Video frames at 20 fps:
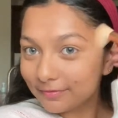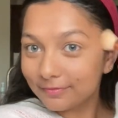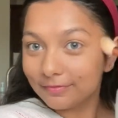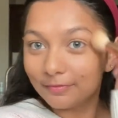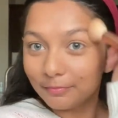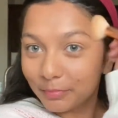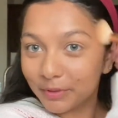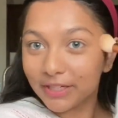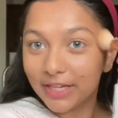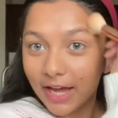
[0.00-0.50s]

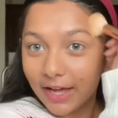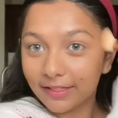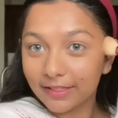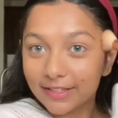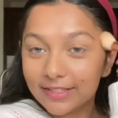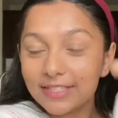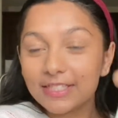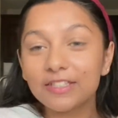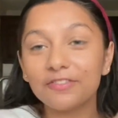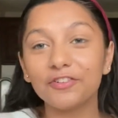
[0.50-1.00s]
But yeah, this
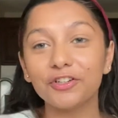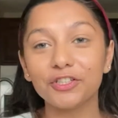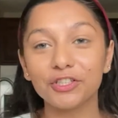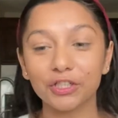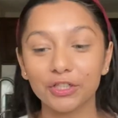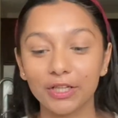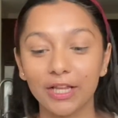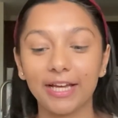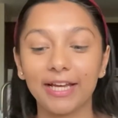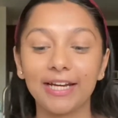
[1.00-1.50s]
is for sure
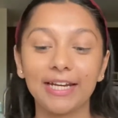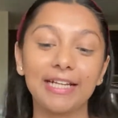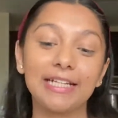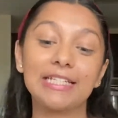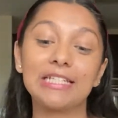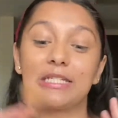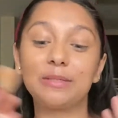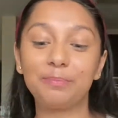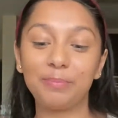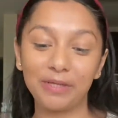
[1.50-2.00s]
like an
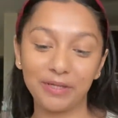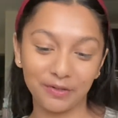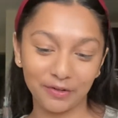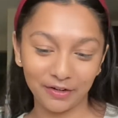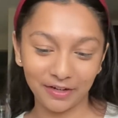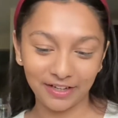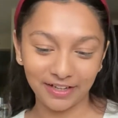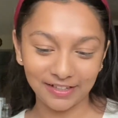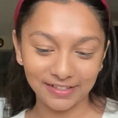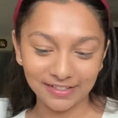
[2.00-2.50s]

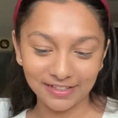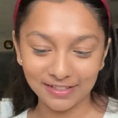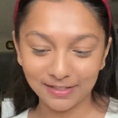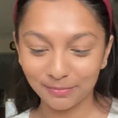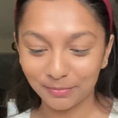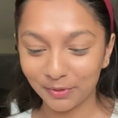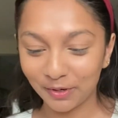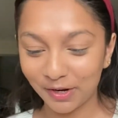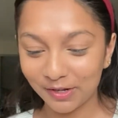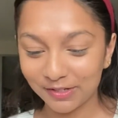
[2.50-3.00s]
experience
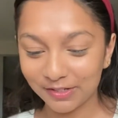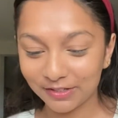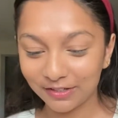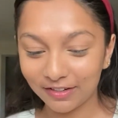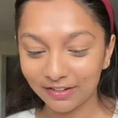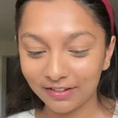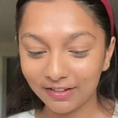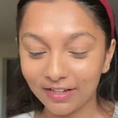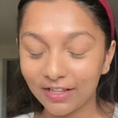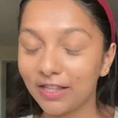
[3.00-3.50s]
bronzer.
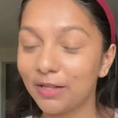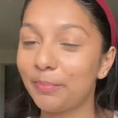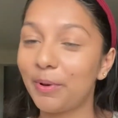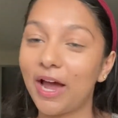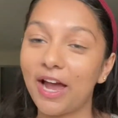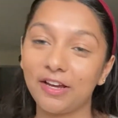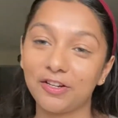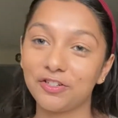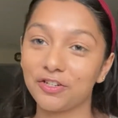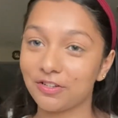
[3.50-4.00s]
The
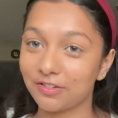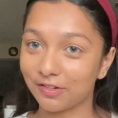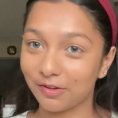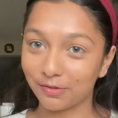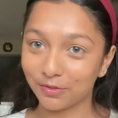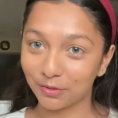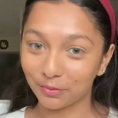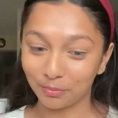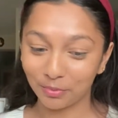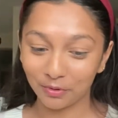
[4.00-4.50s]
packaging is
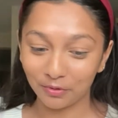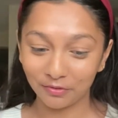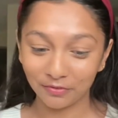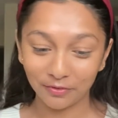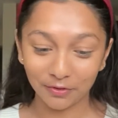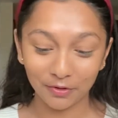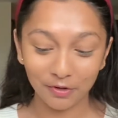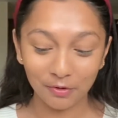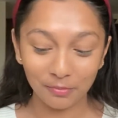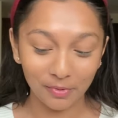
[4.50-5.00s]
also
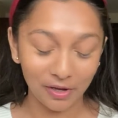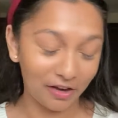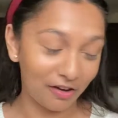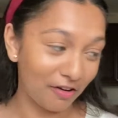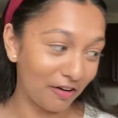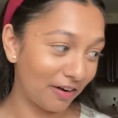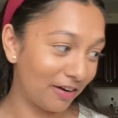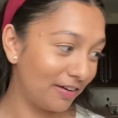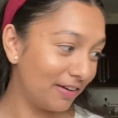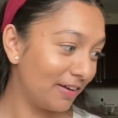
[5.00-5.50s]
beautiful, oh my
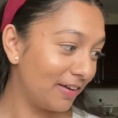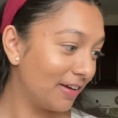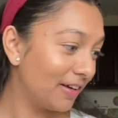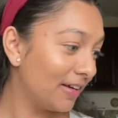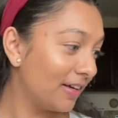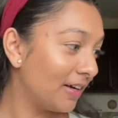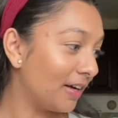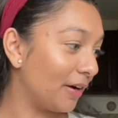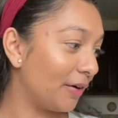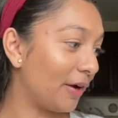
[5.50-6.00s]
God.
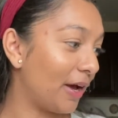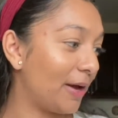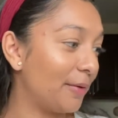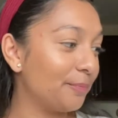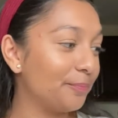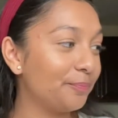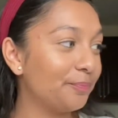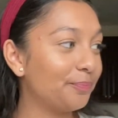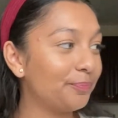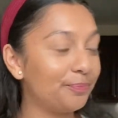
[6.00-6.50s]
Okay,
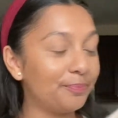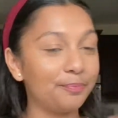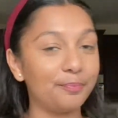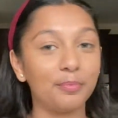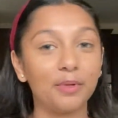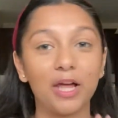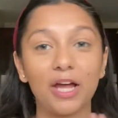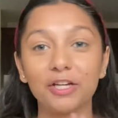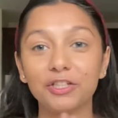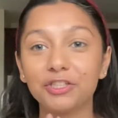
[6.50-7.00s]

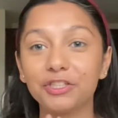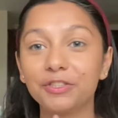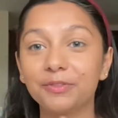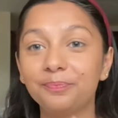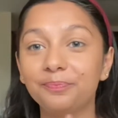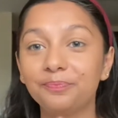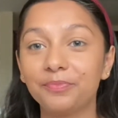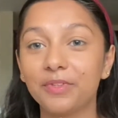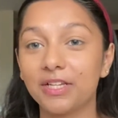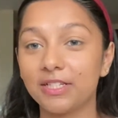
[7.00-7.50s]
blush.
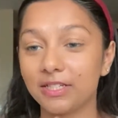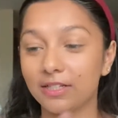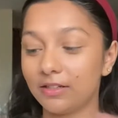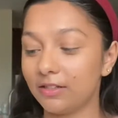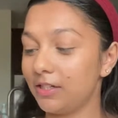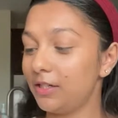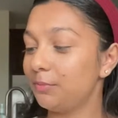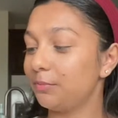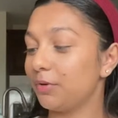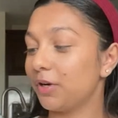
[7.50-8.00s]
It's a
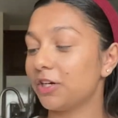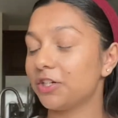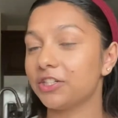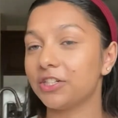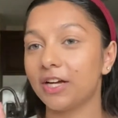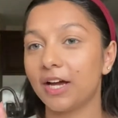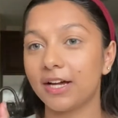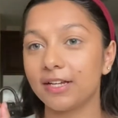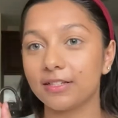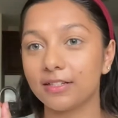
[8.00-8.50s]
clean brush. It
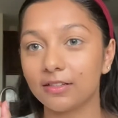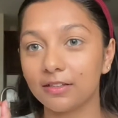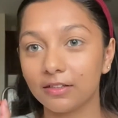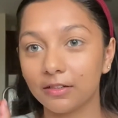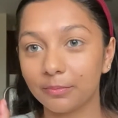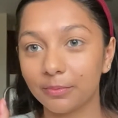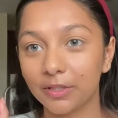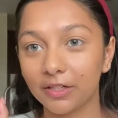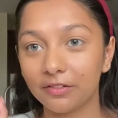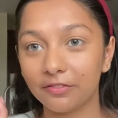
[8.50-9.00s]
has a little
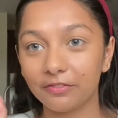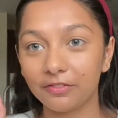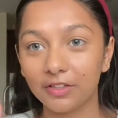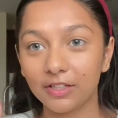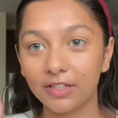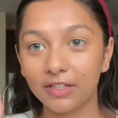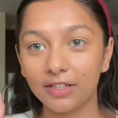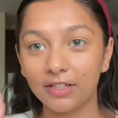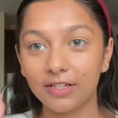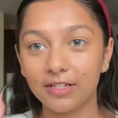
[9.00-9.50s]
bit of
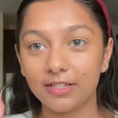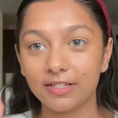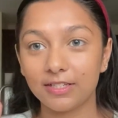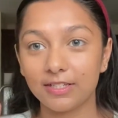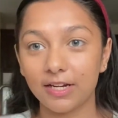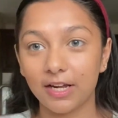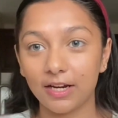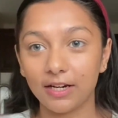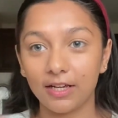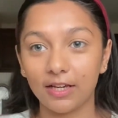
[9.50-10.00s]

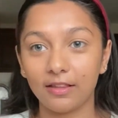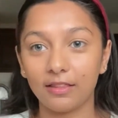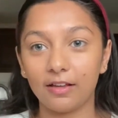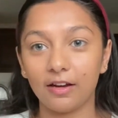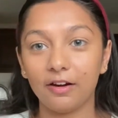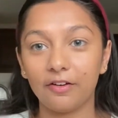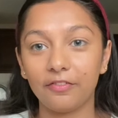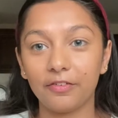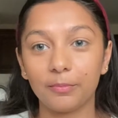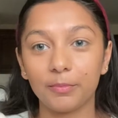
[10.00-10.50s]
staining there
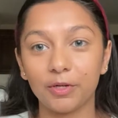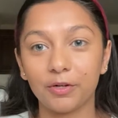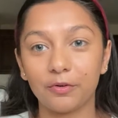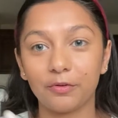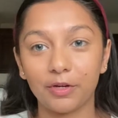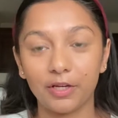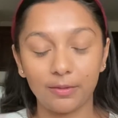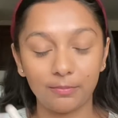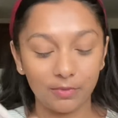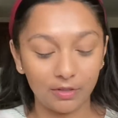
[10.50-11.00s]
from a
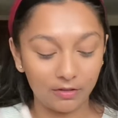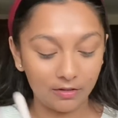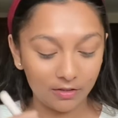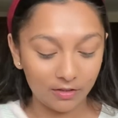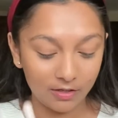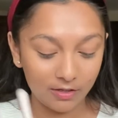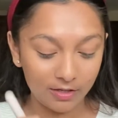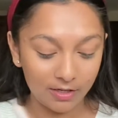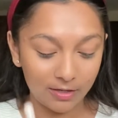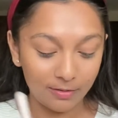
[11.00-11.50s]
cream,
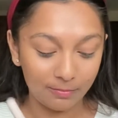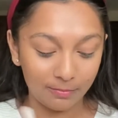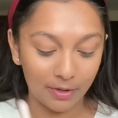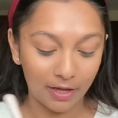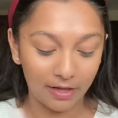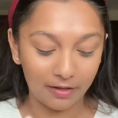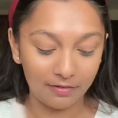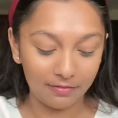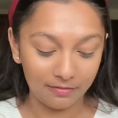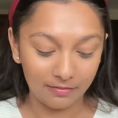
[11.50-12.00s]

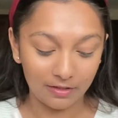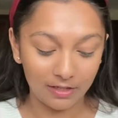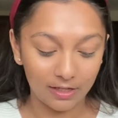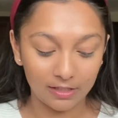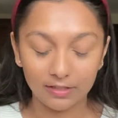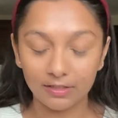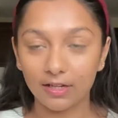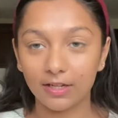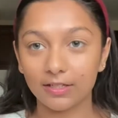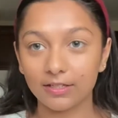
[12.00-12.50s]
but
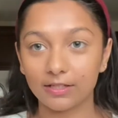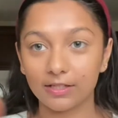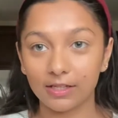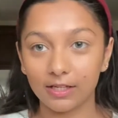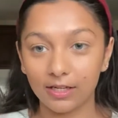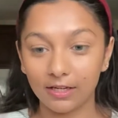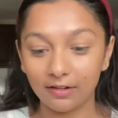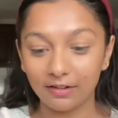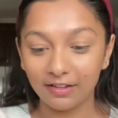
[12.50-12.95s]
it's clean.